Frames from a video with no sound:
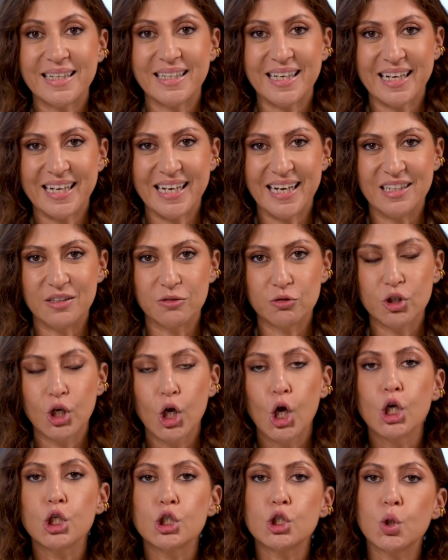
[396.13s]
account.
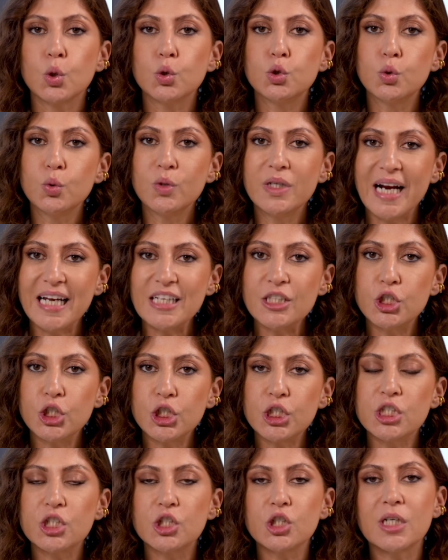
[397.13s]
So to
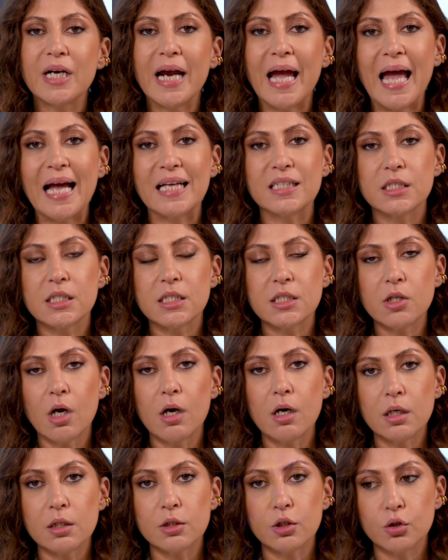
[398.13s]
register and
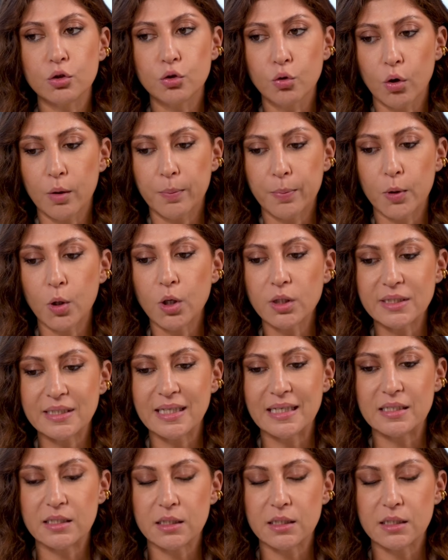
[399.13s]
start your process